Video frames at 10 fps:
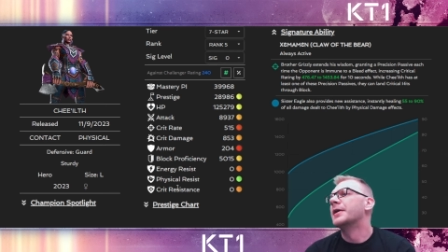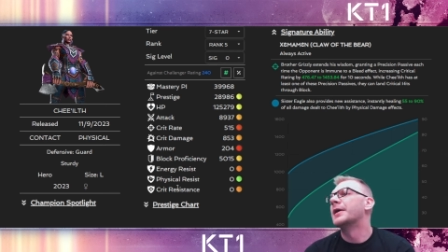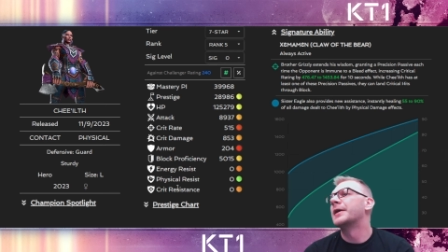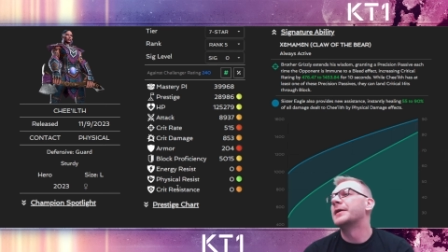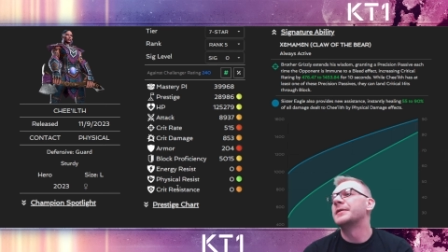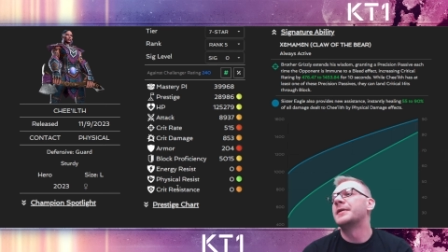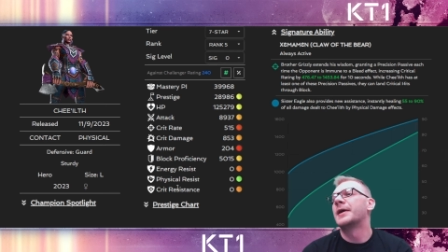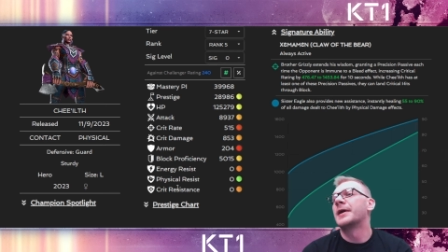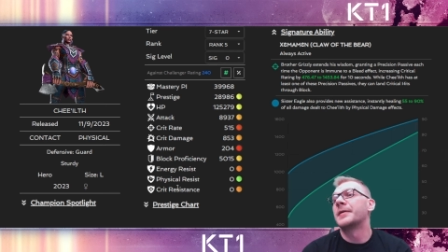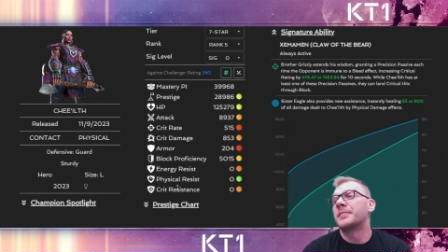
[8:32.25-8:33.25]
And
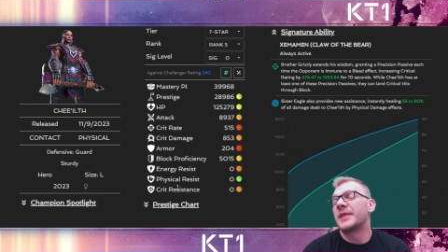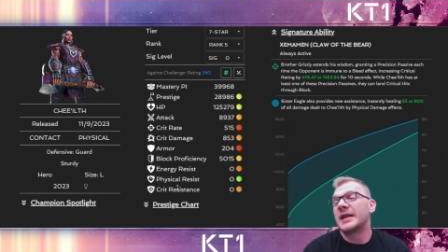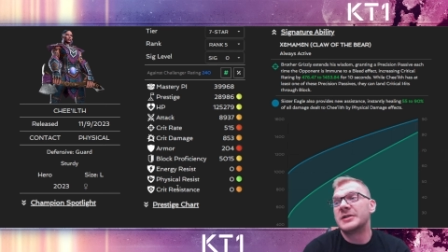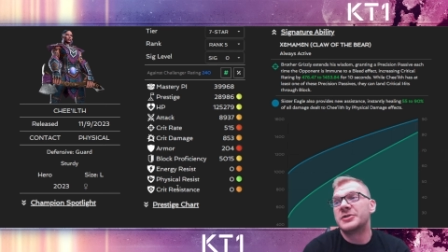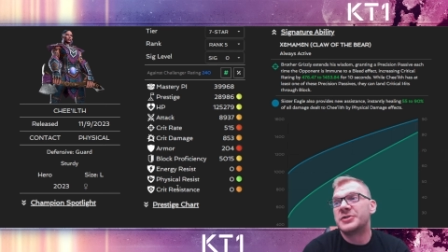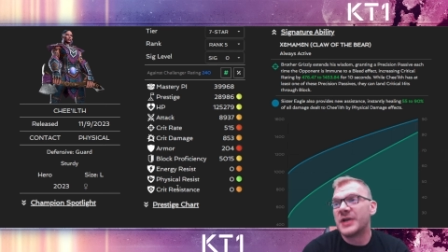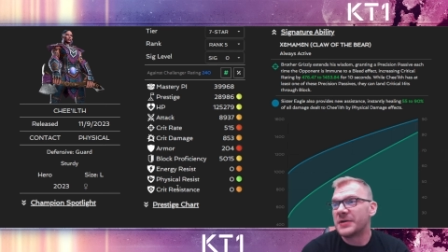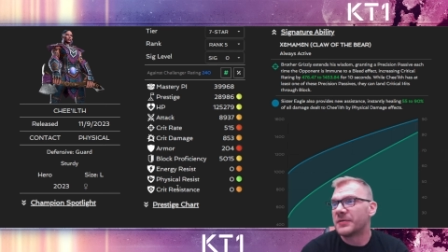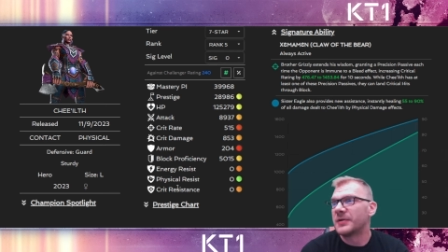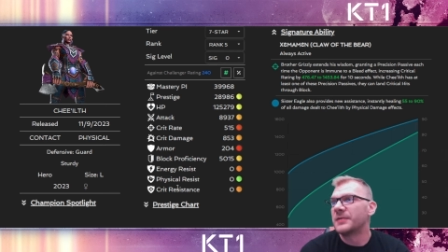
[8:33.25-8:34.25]
uh, in
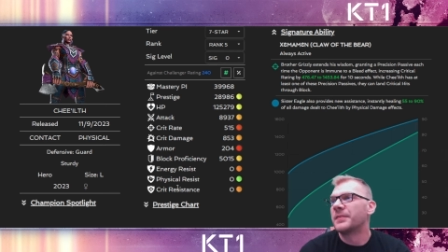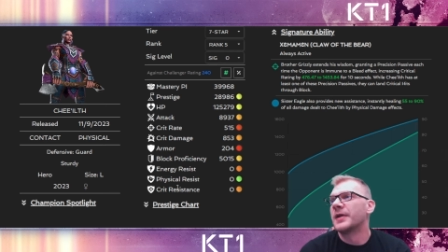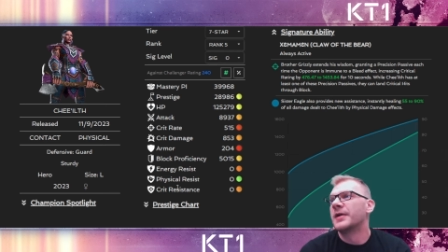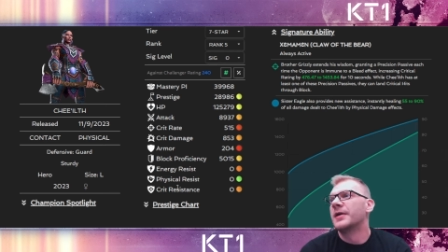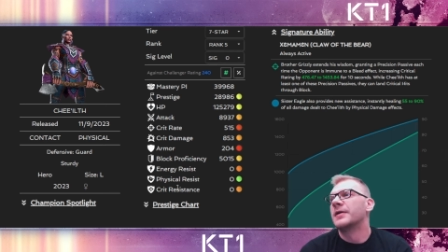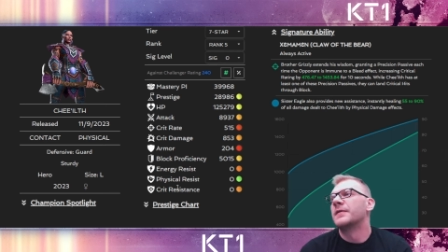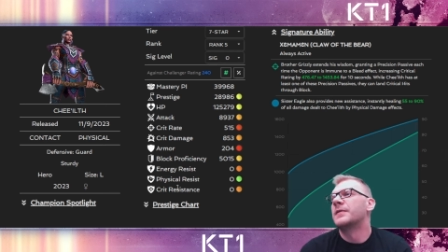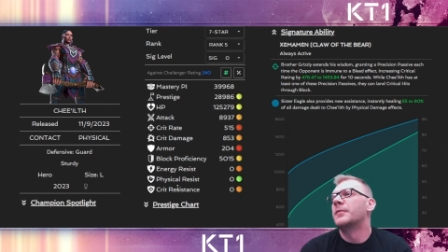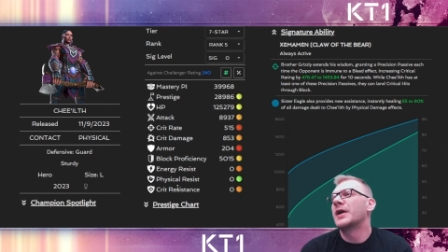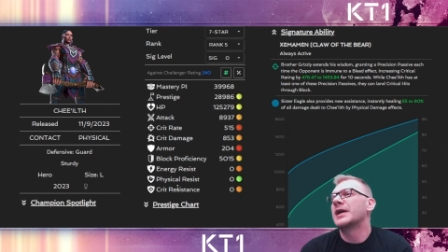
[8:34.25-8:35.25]
general,
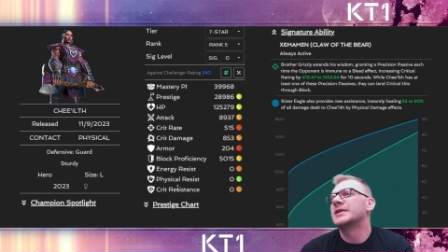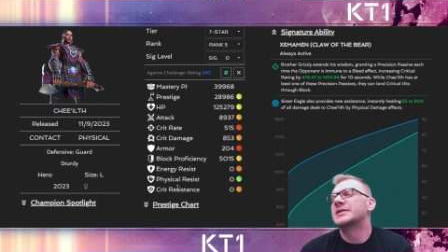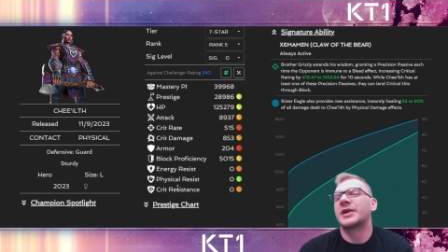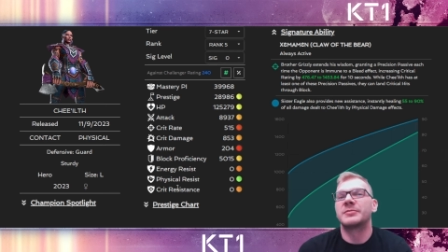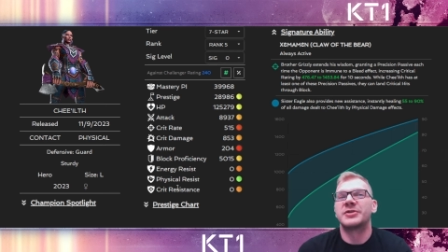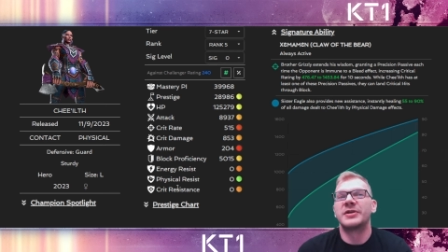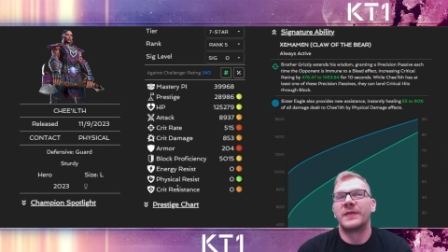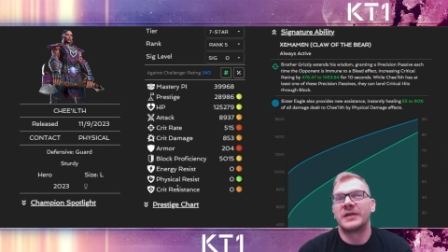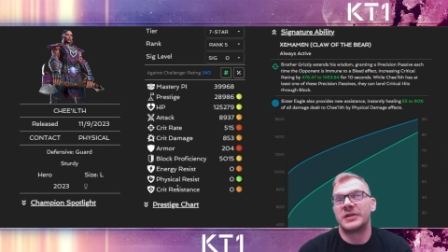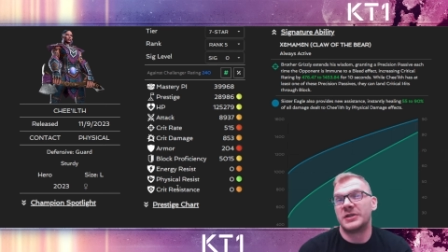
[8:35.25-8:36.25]
the way I describe
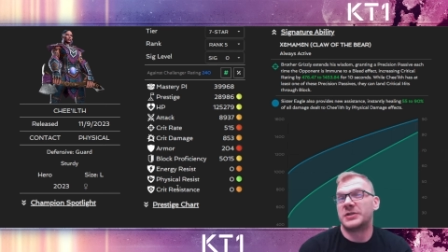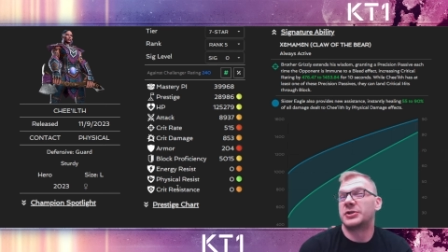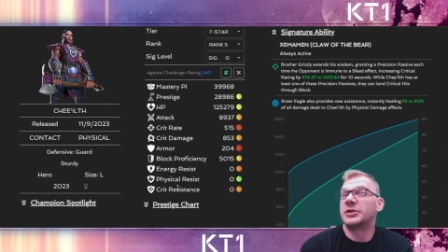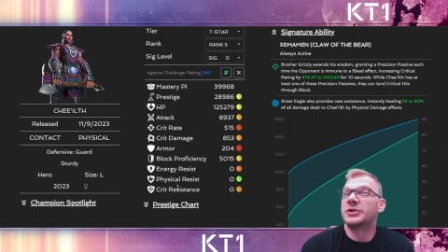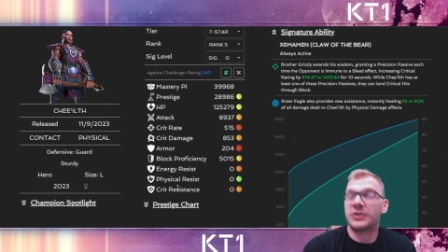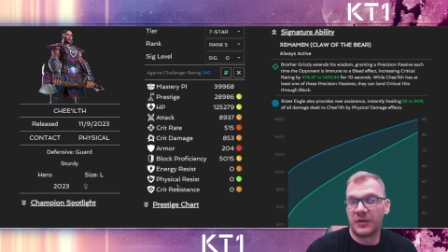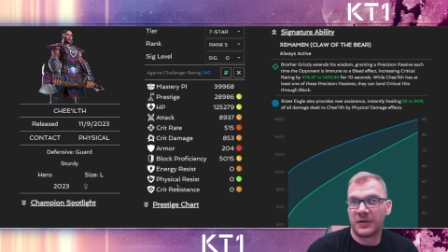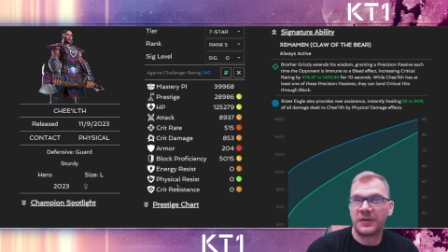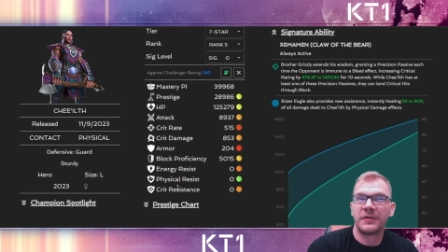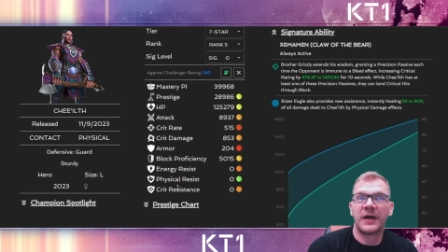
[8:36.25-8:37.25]
Shield is she's solid.